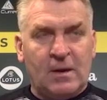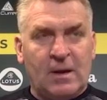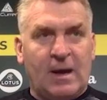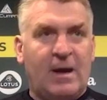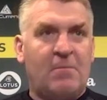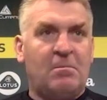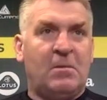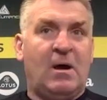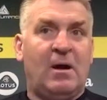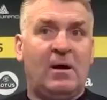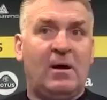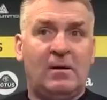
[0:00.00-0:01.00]

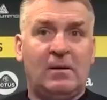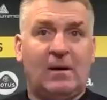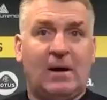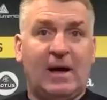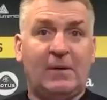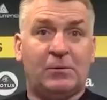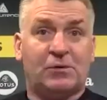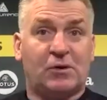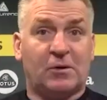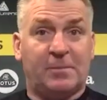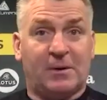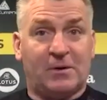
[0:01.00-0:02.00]
It was
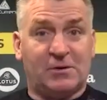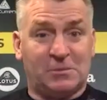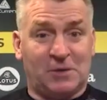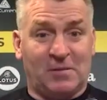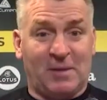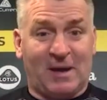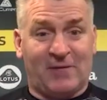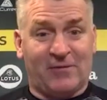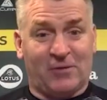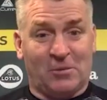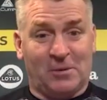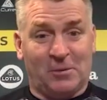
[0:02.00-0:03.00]
good because it was on the back of a
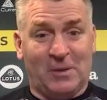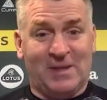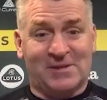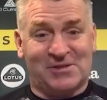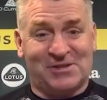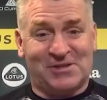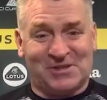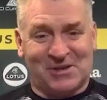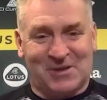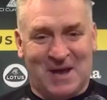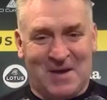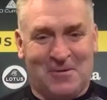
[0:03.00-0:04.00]
couple of wins, so
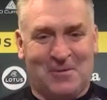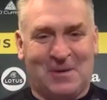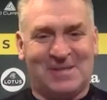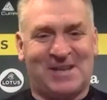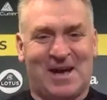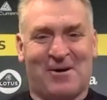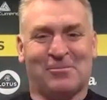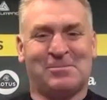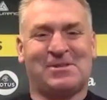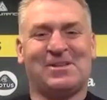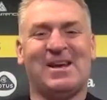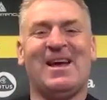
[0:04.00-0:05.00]
that always
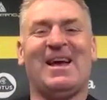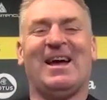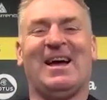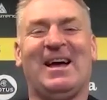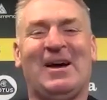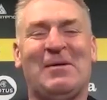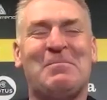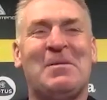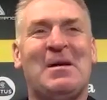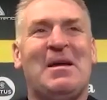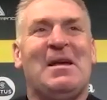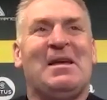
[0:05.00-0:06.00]
helps.
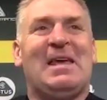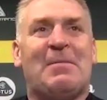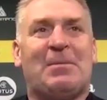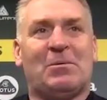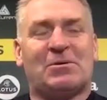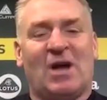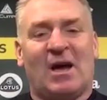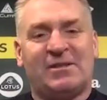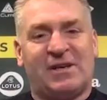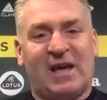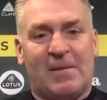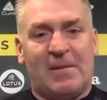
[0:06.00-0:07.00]
Yeah, but it was nice
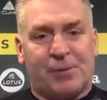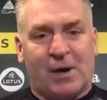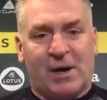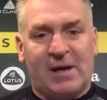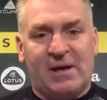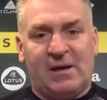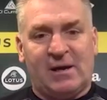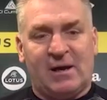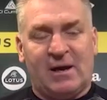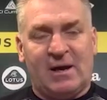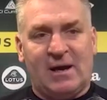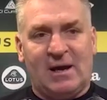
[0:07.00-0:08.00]
to get a break.
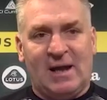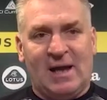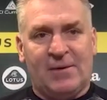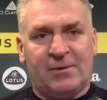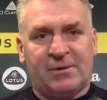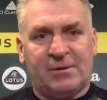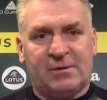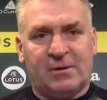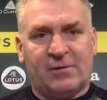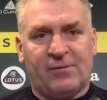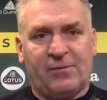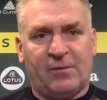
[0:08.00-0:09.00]
It allowed
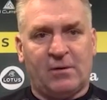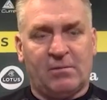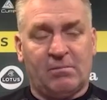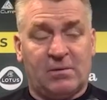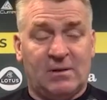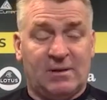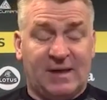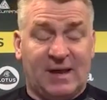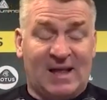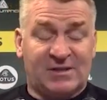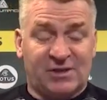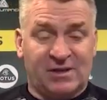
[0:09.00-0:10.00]
the
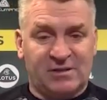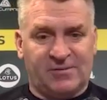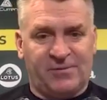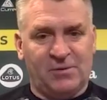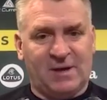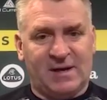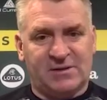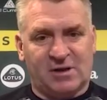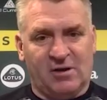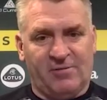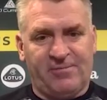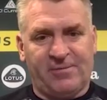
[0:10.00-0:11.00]
lads earned a few days
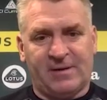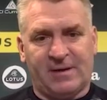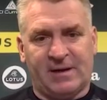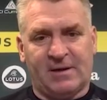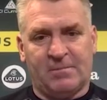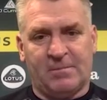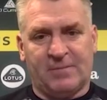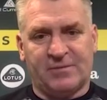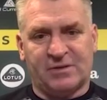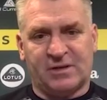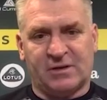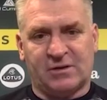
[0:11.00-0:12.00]
off,
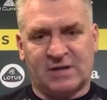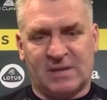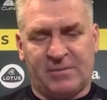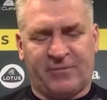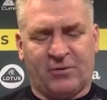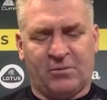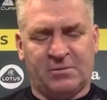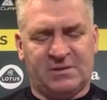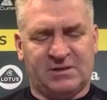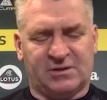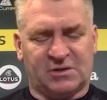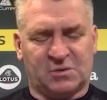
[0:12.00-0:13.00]
obviously because of their
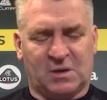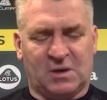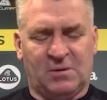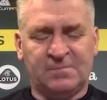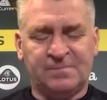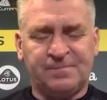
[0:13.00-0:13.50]
performances as well.